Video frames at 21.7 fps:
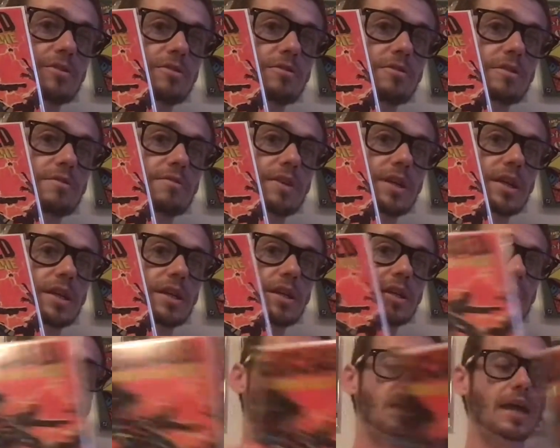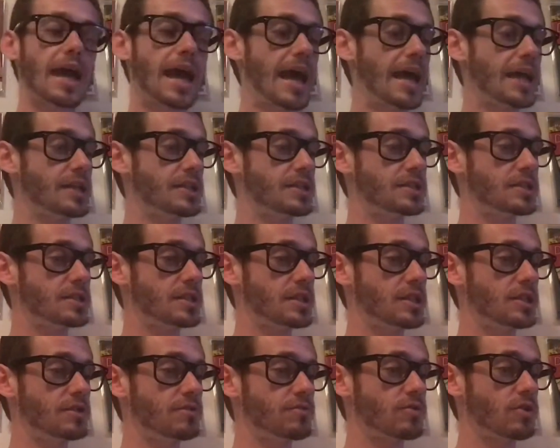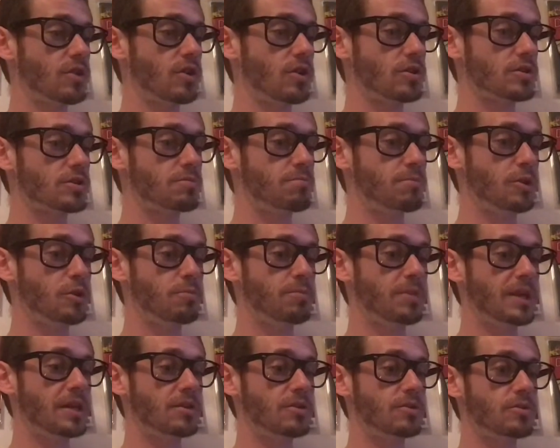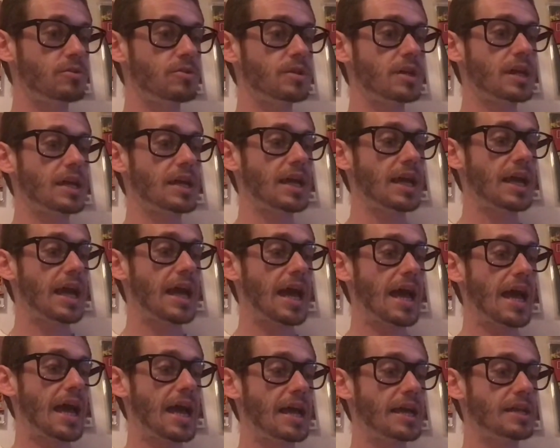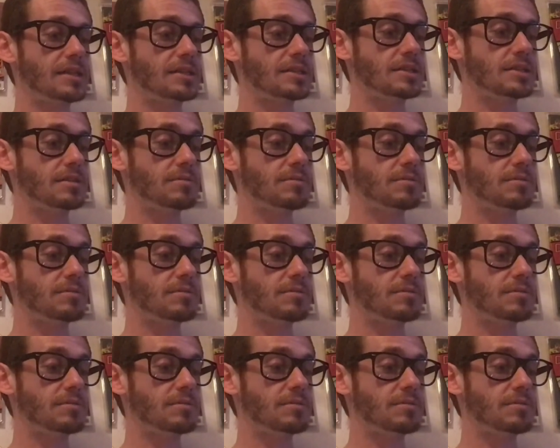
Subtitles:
Terrific, and you've got Blue Beetle and